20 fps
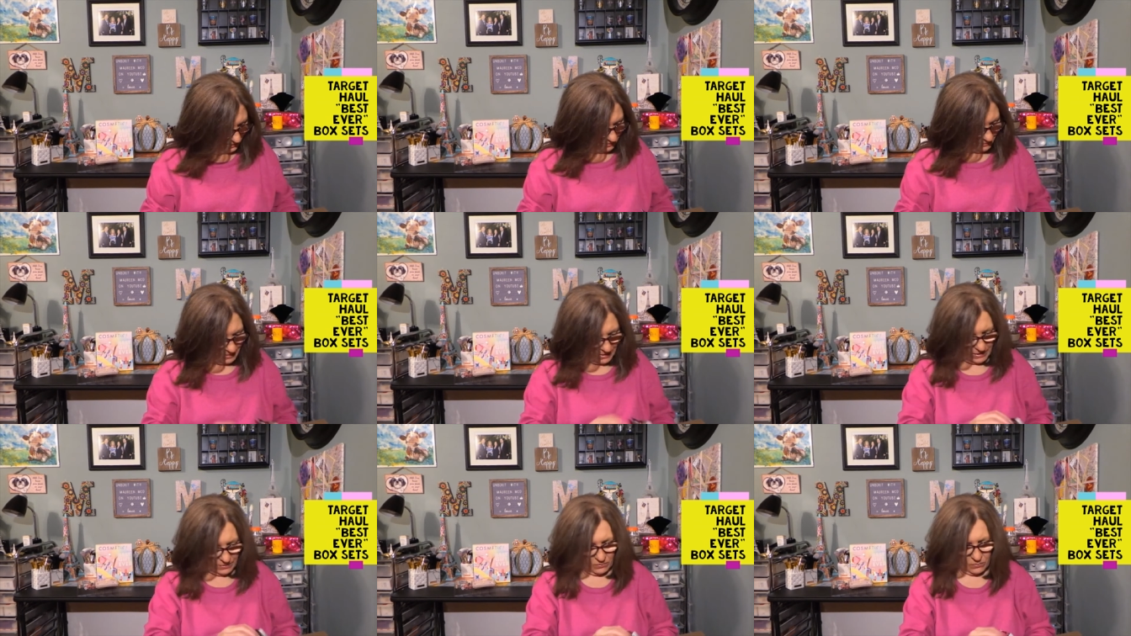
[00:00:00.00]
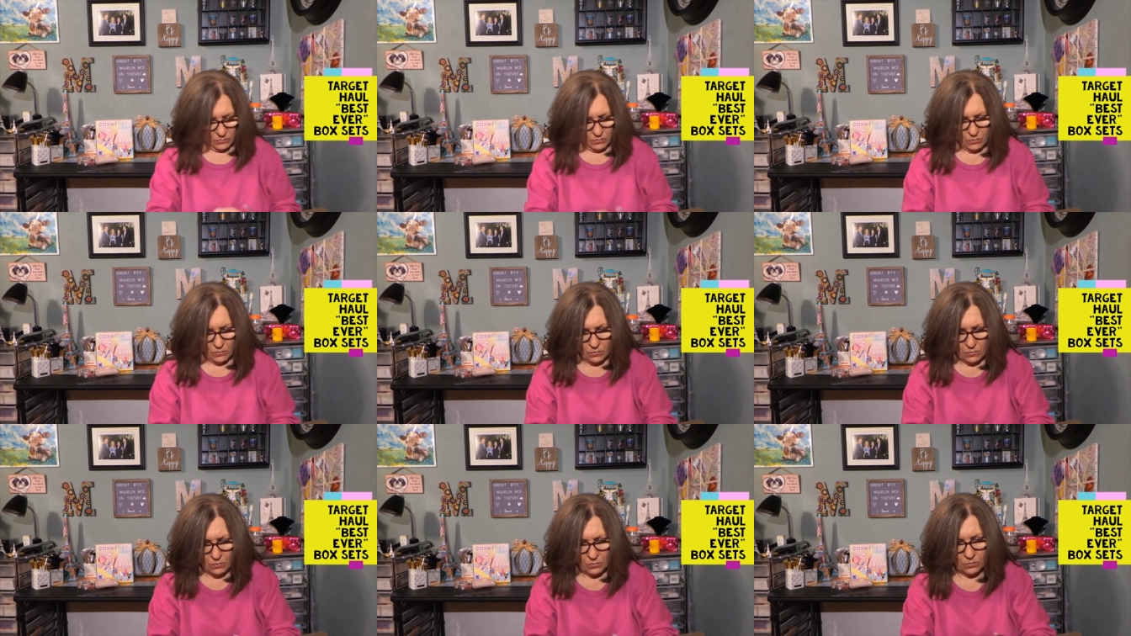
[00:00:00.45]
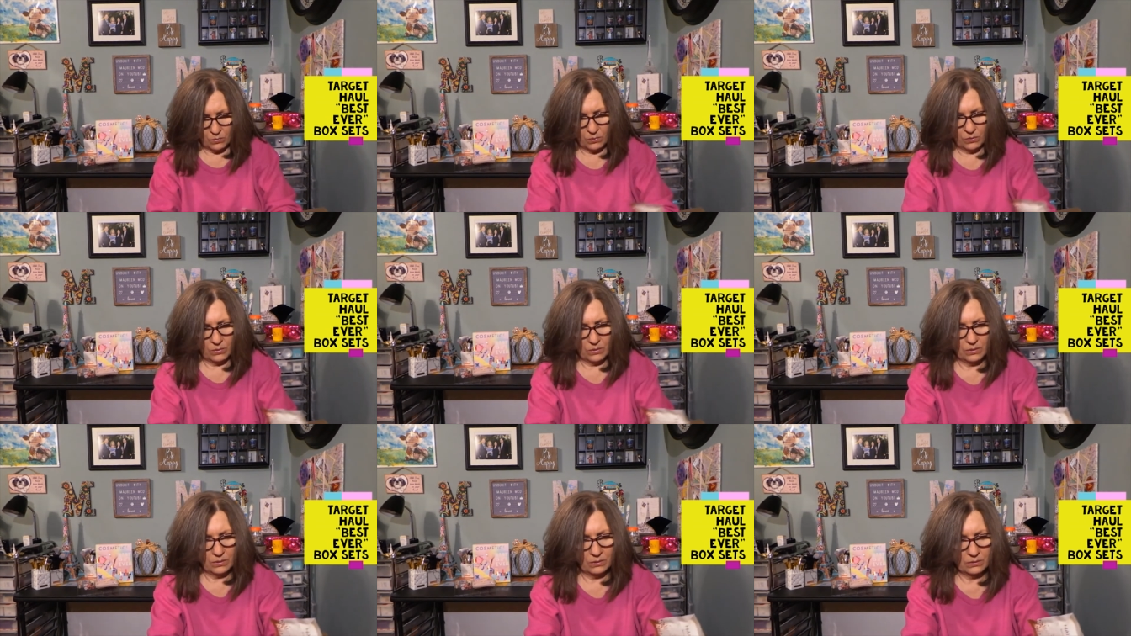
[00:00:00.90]
of the bag. Ooh,
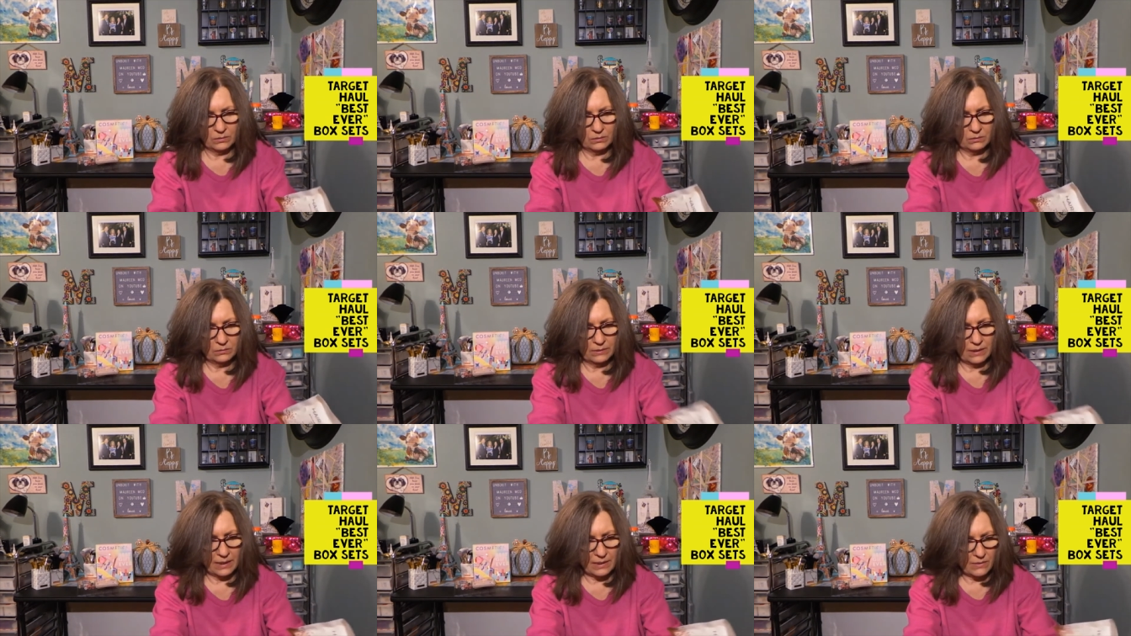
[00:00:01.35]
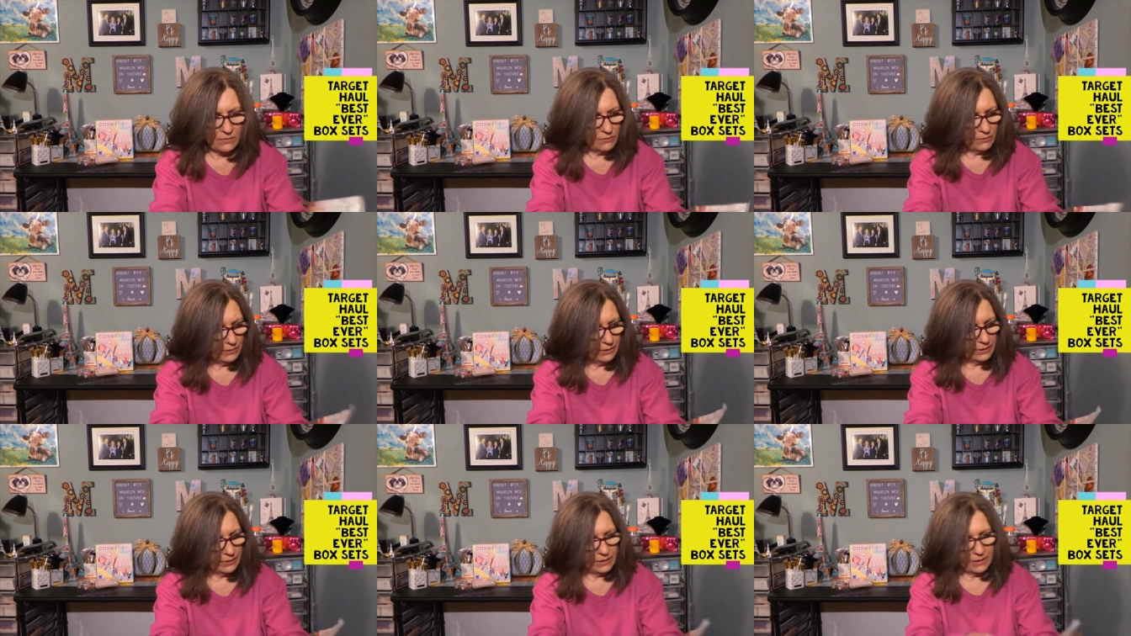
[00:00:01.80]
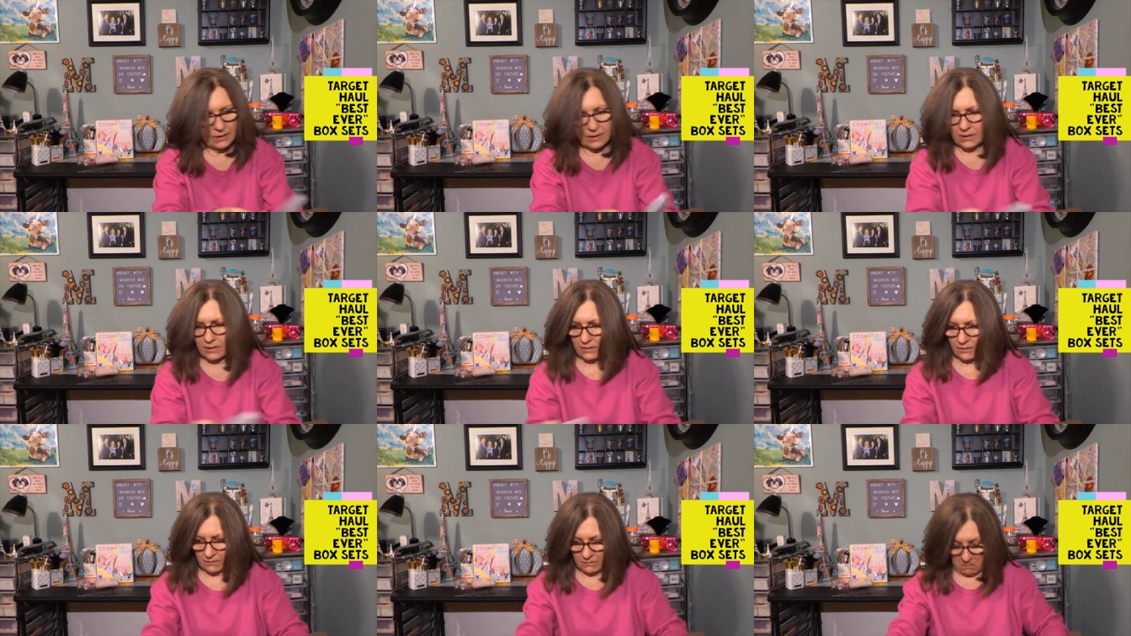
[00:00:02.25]
that's really nice.